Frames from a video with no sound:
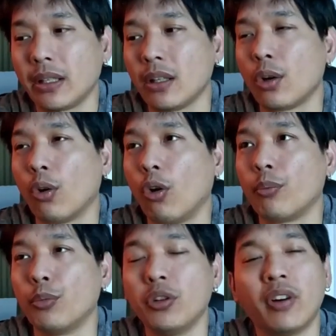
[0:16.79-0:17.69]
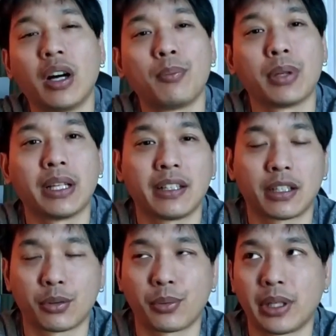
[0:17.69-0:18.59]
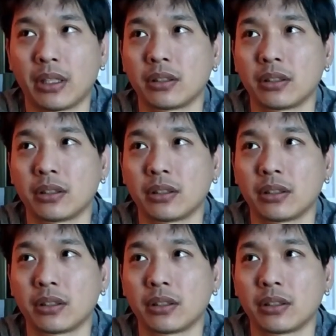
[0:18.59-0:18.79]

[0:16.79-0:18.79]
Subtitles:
or move up in their careers.